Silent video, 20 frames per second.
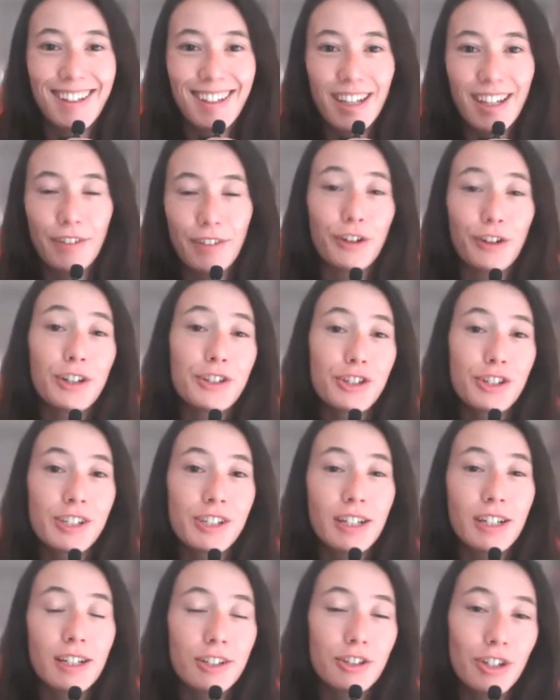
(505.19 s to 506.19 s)
If you're
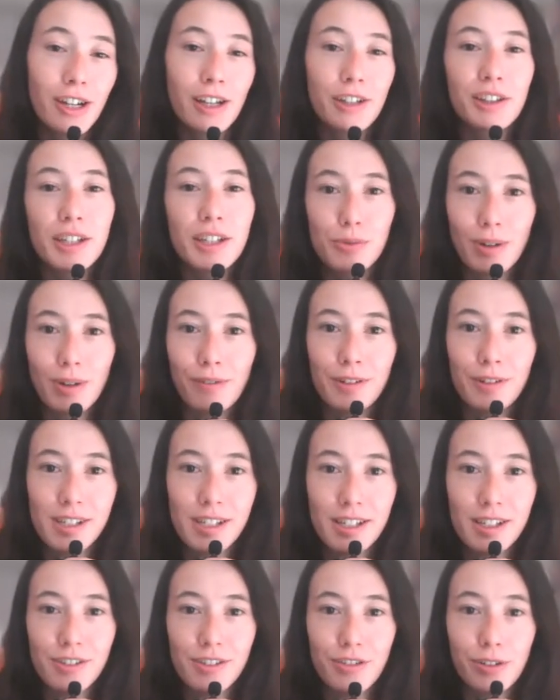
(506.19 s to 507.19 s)
interested, check out these
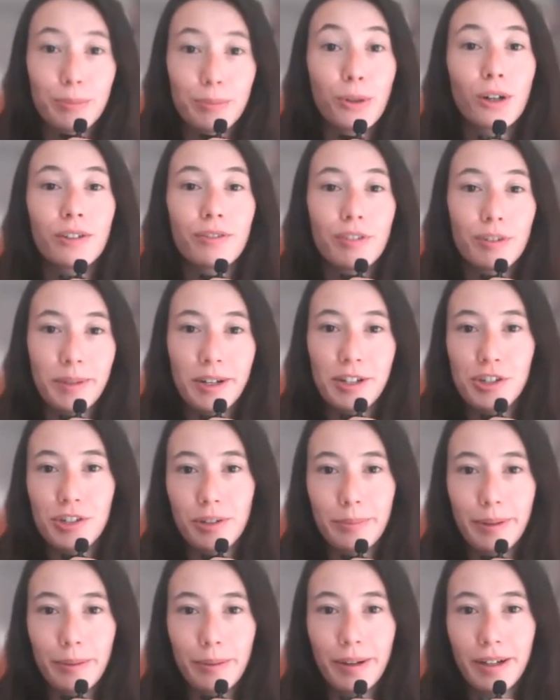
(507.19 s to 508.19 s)
references for more information
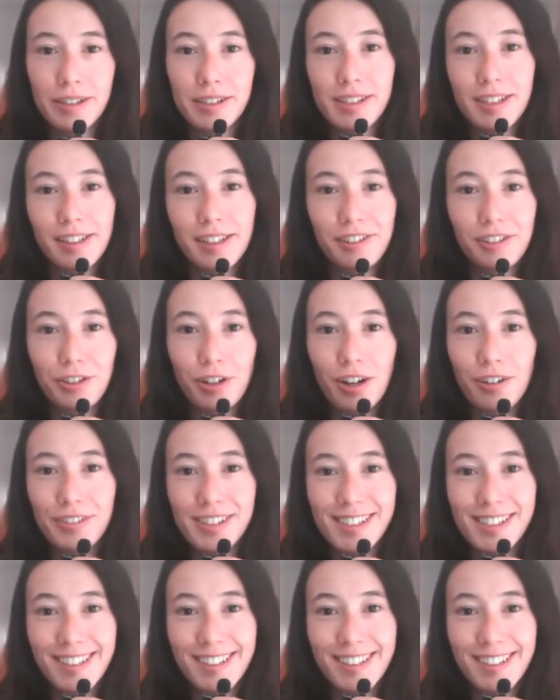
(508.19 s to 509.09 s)
about myasthenia gravis.